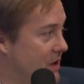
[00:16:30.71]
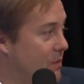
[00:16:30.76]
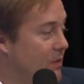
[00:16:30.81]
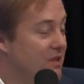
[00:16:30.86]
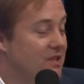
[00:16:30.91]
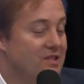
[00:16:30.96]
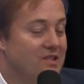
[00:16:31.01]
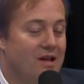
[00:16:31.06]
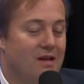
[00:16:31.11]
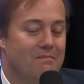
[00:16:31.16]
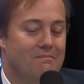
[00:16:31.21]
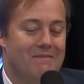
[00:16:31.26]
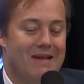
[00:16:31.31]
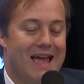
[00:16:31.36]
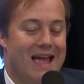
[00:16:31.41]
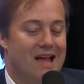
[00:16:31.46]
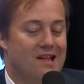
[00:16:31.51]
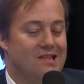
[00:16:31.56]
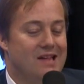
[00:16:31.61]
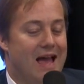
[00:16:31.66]
And when some
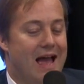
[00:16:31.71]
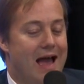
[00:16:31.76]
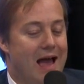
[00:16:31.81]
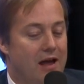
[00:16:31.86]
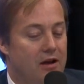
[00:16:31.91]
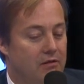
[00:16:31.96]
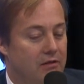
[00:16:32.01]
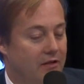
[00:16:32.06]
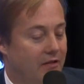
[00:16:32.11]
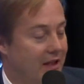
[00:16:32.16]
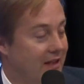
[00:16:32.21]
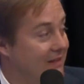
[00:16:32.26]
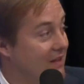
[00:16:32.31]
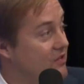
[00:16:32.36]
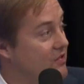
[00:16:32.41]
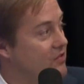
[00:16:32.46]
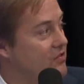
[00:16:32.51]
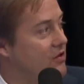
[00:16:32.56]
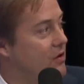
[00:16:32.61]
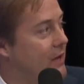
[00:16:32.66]
ass hattery like
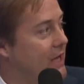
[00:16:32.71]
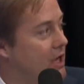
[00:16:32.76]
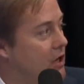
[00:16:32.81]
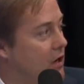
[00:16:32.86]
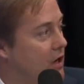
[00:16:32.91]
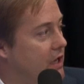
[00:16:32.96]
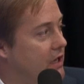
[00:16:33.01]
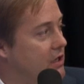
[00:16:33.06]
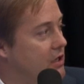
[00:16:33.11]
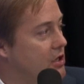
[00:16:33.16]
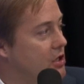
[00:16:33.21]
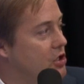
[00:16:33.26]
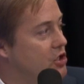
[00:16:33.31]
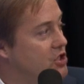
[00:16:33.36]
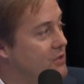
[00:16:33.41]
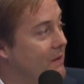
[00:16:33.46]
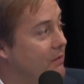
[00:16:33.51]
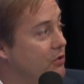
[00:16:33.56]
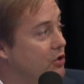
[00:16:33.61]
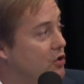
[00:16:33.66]
this is going on, you
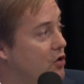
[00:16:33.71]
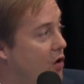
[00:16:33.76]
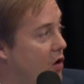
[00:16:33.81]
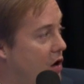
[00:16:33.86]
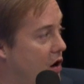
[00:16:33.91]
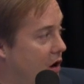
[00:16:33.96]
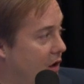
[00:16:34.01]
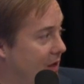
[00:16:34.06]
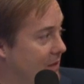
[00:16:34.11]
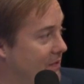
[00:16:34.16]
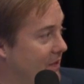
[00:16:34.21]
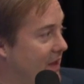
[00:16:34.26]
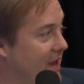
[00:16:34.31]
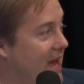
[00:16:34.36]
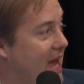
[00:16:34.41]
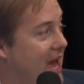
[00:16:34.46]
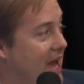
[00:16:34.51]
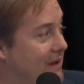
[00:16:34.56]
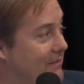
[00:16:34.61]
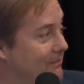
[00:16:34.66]
should be able to call and be like,
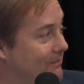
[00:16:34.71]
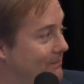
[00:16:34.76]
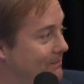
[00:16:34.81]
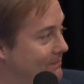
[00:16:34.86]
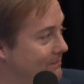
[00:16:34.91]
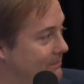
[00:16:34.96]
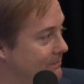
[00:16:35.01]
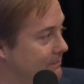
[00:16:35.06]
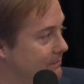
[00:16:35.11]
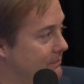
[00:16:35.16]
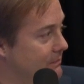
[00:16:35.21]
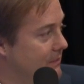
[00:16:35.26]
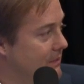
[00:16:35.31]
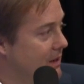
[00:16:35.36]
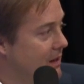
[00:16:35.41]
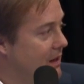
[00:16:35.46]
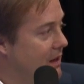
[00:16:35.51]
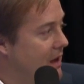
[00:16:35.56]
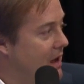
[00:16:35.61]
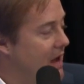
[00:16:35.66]
hey,
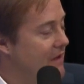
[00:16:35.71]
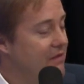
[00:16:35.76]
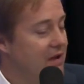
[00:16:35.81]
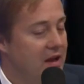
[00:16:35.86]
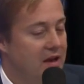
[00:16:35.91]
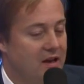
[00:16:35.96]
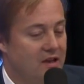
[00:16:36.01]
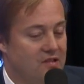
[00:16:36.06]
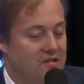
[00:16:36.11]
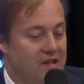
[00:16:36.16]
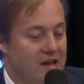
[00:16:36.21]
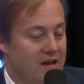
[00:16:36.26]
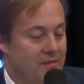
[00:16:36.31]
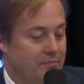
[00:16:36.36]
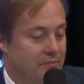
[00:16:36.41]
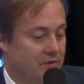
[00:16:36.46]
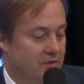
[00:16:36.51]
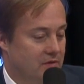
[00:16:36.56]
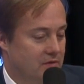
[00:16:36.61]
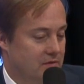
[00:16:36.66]
I've got an
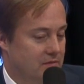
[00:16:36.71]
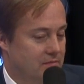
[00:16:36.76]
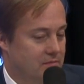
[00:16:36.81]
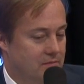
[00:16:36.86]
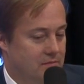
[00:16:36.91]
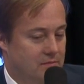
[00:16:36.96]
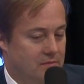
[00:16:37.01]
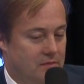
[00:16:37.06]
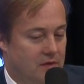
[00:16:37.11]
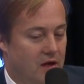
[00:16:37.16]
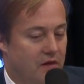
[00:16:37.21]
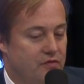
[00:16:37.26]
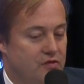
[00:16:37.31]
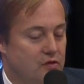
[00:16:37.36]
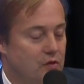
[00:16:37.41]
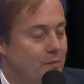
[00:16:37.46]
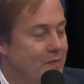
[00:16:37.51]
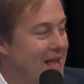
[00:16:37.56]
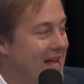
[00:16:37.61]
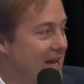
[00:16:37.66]
example of
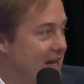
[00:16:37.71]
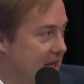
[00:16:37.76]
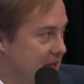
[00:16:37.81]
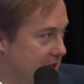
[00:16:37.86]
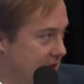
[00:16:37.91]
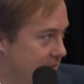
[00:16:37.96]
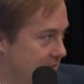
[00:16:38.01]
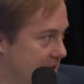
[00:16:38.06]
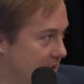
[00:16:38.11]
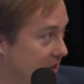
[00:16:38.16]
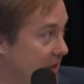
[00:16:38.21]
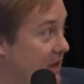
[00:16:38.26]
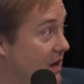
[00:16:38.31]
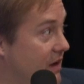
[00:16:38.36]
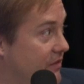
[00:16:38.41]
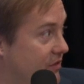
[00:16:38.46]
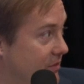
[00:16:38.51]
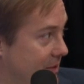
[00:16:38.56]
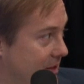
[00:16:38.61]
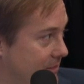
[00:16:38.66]
stupidity in the
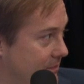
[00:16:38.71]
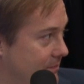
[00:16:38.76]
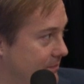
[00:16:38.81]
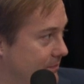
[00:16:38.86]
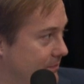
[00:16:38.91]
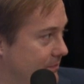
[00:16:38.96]
government.